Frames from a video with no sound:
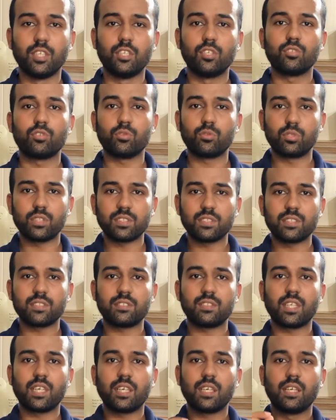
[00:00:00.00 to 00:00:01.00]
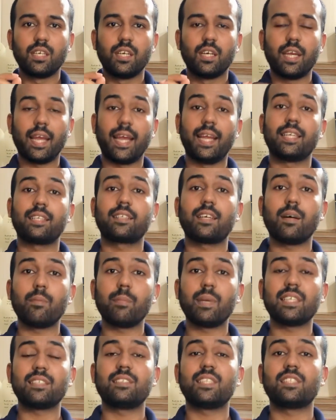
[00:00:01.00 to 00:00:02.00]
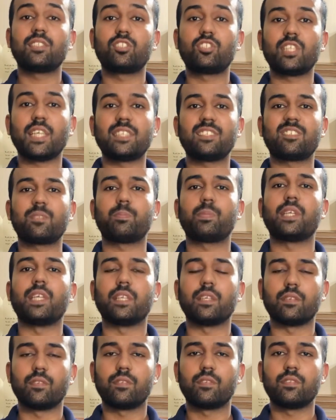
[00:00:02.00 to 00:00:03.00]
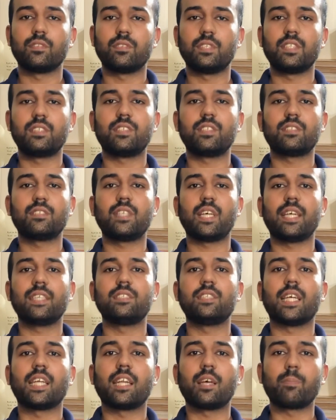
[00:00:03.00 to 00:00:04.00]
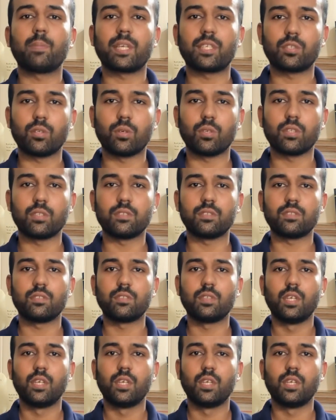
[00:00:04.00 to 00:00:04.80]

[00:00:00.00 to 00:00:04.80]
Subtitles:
So this is the, and come as the chest pain. This is the angina pectoris.